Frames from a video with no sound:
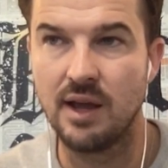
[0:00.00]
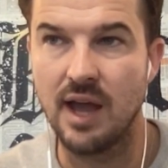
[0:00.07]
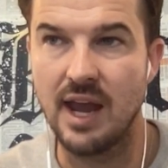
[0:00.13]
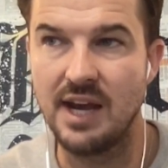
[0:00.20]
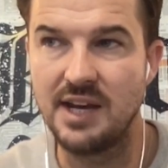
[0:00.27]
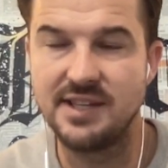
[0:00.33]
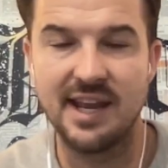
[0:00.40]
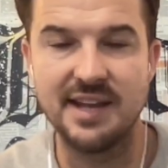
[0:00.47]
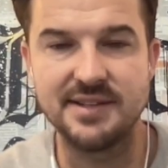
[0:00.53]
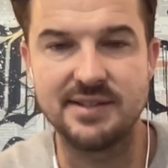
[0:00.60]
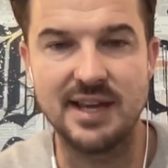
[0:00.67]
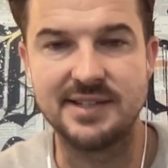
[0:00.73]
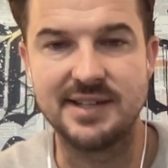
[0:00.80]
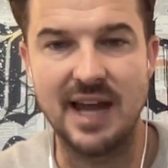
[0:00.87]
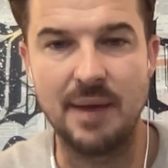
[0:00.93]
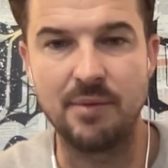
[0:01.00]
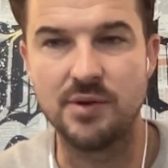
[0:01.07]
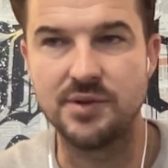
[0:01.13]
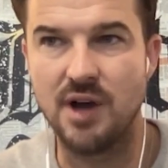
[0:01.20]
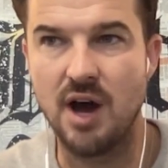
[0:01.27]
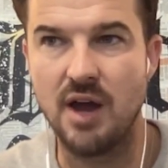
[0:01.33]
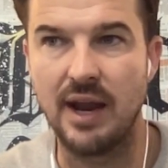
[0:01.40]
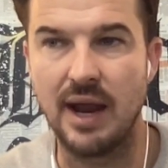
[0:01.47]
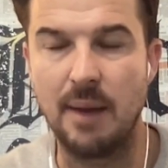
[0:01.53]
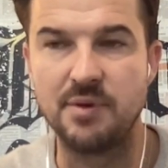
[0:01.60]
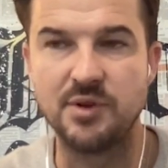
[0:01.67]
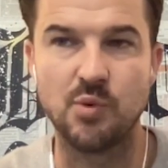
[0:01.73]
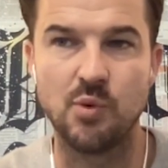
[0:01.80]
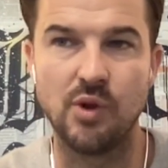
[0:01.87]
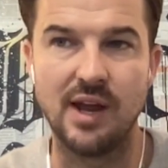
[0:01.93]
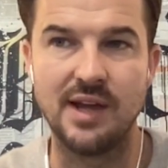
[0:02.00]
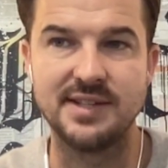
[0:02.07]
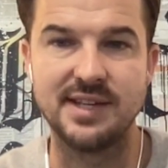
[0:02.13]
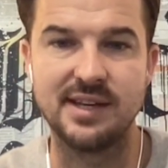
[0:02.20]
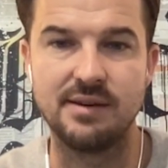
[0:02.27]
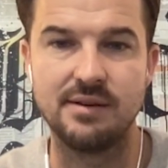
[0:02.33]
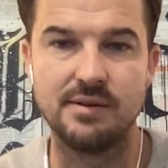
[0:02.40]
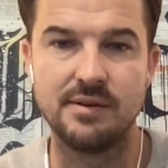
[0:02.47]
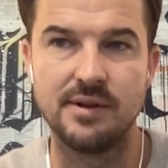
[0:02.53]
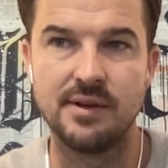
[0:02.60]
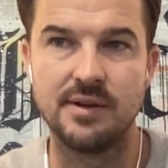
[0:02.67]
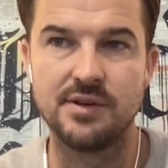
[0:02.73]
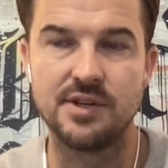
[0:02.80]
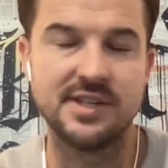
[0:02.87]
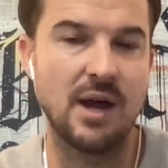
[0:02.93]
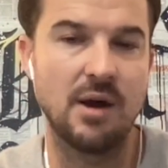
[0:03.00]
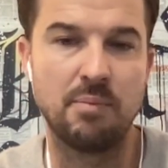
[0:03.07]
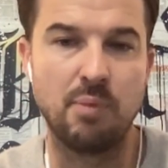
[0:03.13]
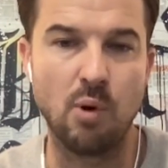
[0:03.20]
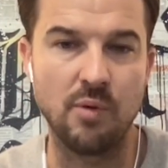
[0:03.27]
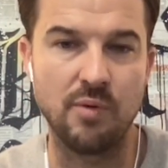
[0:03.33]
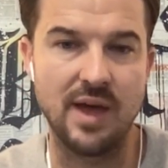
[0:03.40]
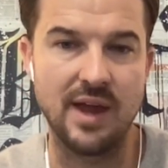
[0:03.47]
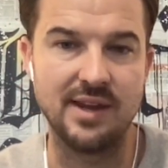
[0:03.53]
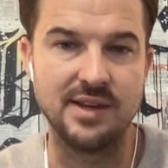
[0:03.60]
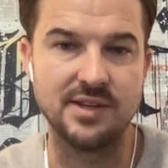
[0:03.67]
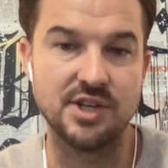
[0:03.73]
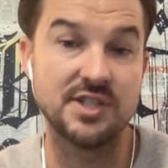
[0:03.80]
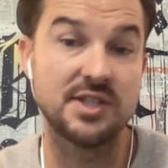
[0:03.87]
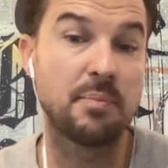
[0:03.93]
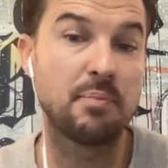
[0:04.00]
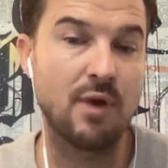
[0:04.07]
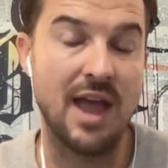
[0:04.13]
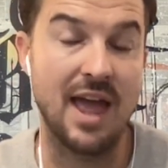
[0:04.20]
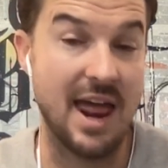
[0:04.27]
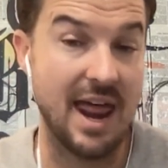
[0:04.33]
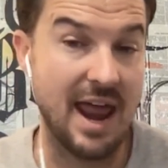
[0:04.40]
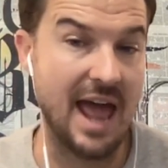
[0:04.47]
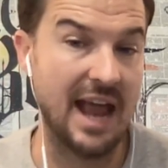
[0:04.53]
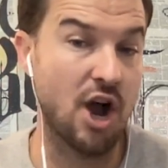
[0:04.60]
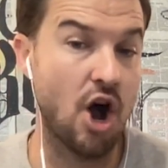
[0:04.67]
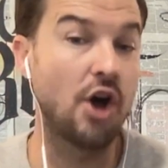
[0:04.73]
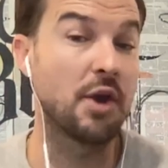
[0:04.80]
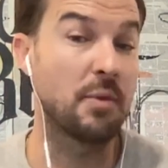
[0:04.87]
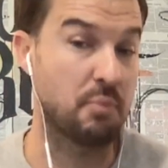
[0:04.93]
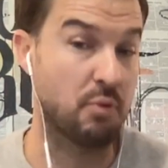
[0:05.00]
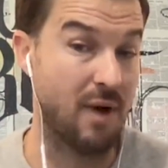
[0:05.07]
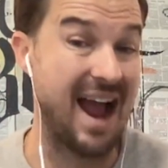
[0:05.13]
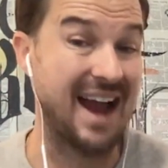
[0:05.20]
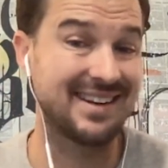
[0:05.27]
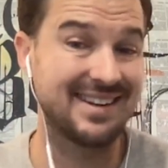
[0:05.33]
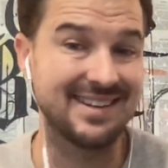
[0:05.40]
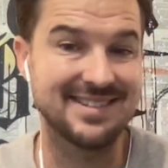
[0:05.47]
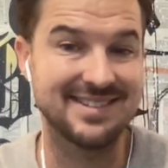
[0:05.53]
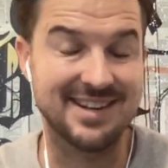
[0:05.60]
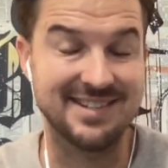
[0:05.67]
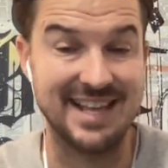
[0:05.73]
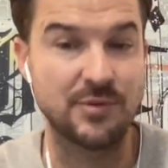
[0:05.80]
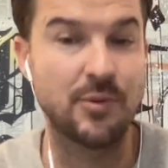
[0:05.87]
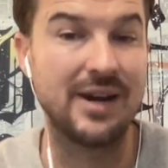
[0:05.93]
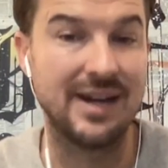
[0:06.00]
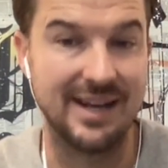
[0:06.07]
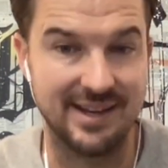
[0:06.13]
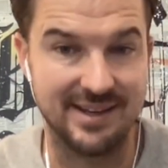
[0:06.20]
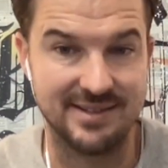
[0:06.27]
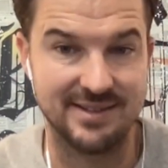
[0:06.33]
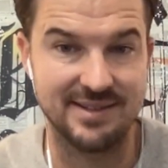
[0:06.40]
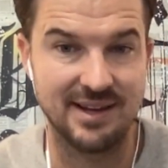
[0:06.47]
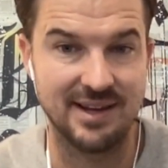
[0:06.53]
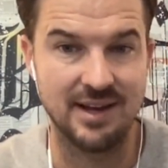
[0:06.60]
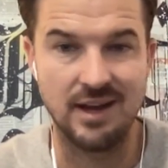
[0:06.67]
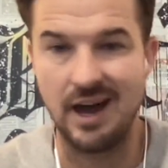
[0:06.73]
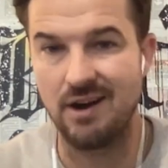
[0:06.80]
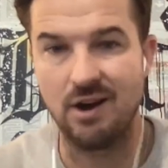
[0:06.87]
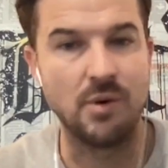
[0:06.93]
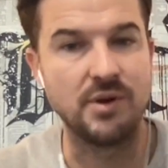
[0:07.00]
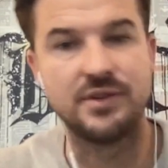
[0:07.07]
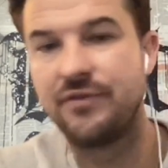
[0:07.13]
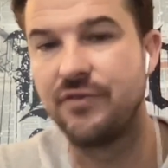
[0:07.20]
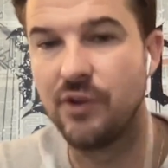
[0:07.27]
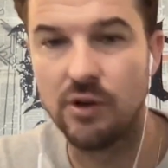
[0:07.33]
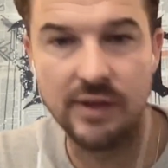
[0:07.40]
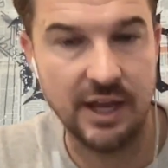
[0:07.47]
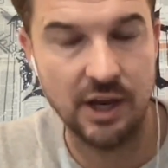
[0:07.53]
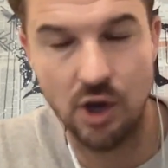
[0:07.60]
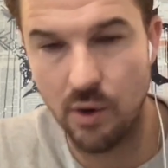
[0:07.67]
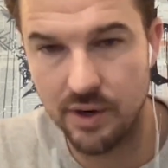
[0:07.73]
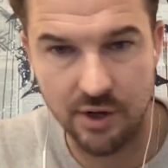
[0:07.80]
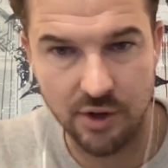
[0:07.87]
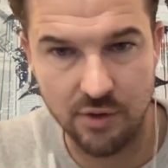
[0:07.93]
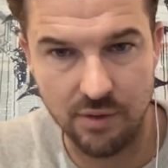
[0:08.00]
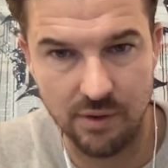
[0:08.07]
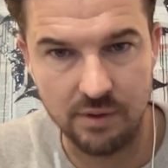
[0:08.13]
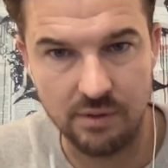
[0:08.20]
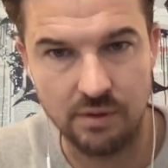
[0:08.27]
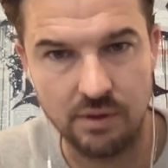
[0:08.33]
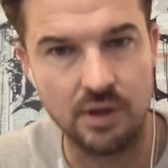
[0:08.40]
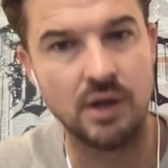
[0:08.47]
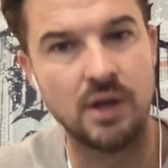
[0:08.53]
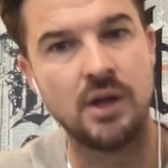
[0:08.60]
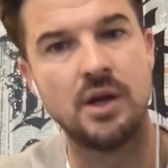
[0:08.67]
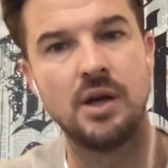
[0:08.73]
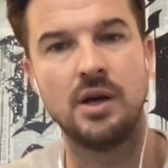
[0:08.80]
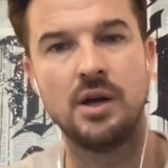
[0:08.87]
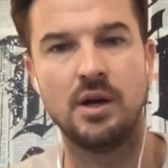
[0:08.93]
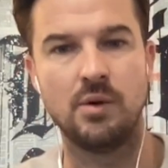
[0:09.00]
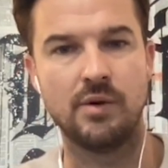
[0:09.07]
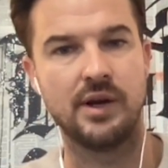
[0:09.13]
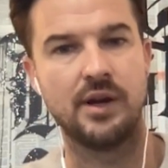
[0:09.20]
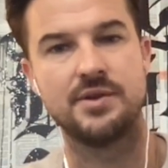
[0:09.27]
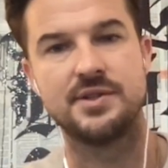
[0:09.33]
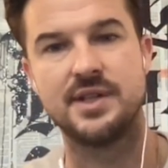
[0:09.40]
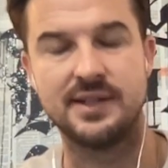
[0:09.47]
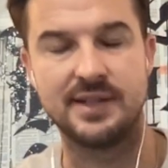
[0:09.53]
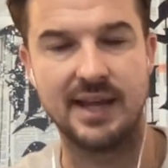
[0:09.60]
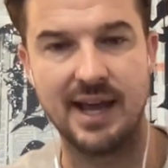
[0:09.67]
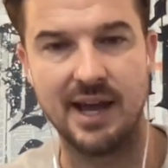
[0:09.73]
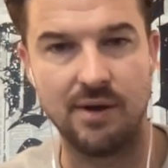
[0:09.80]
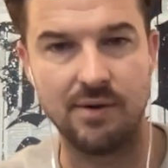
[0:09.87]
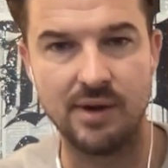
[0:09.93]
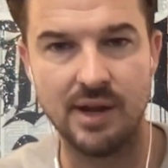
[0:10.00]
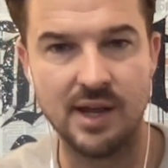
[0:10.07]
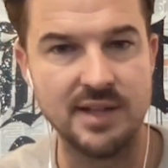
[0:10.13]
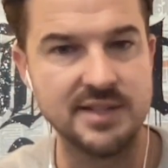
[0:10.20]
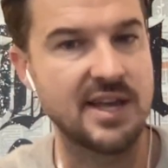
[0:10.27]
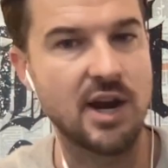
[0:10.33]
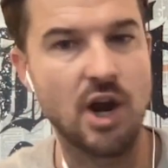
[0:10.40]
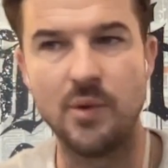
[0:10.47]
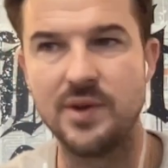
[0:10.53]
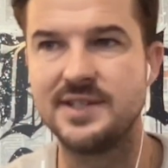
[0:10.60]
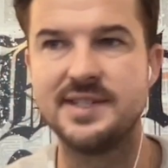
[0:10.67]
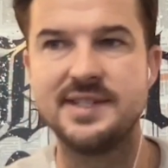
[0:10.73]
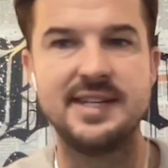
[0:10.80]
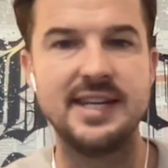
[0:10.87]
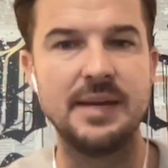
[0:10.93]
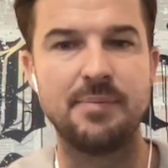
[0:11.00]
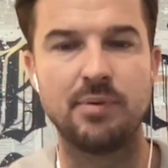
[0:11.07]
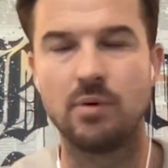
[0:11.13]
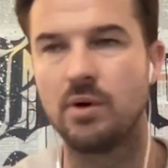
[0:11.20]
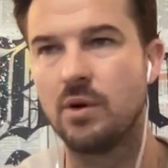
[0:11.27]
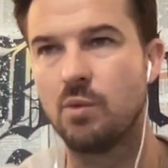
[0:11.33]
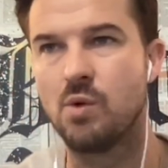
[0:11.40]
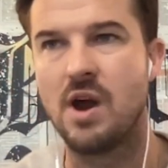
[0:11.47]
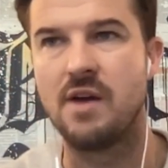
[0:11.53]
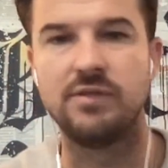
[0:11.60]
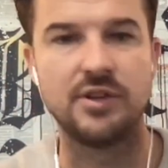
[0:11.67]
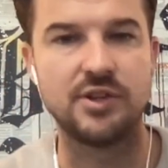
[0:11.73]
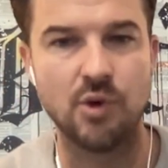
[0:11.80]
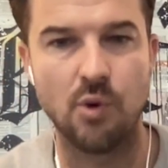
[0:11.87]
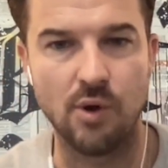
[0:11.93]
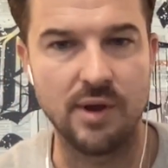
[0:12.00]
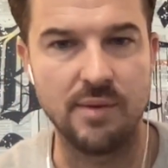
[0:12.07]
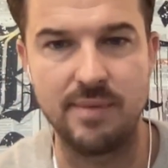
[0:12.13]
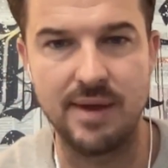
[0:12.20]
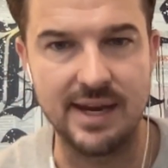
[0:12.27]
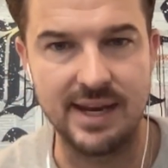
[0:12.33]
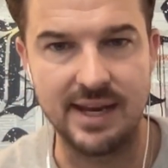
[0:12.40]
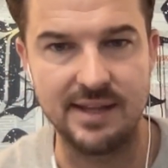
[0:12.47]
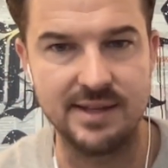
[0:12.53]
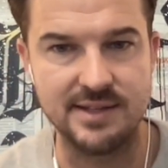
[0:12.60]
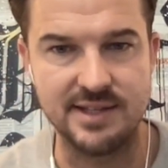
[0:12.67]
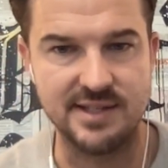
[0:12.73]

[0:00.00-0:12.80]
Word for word: And I just think as, as time goes on, I, am just realizing just how important that is. Just the, I, I call it a practice because that's what it is. Mm-hmm. I don't always feel like going to crew. Oh, we're going to go sit down. It's not always deep revelatory meetings.